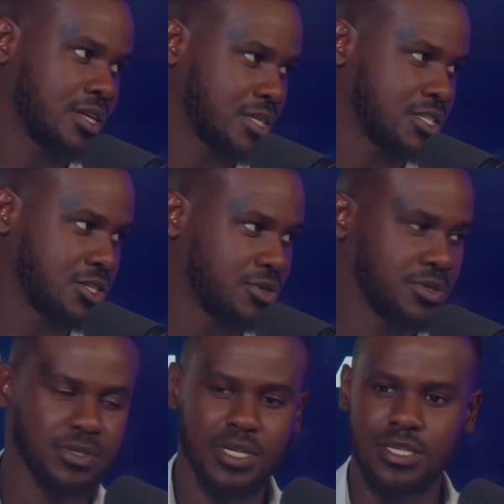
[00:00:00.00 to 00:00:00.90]
in that
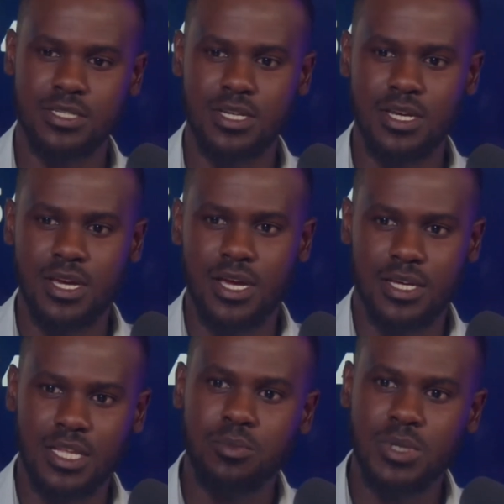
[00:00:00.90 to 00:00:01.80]
category, right?
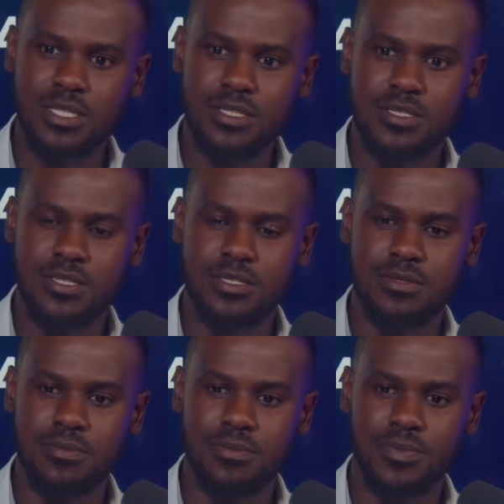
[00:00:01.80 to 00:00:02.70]
And that
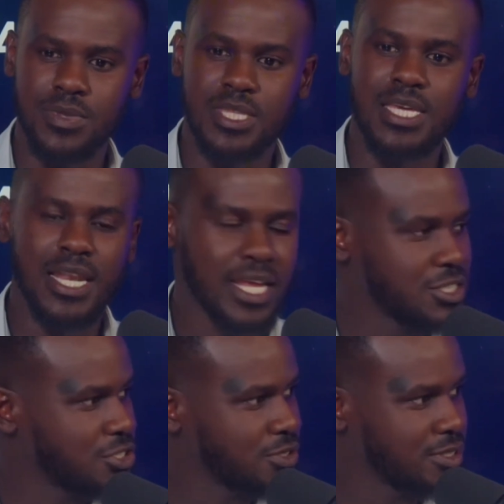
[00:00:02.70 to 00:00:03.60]
means the
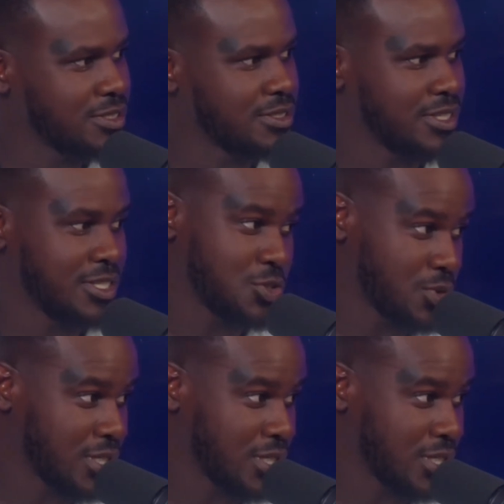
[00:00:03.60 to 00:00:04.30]
election in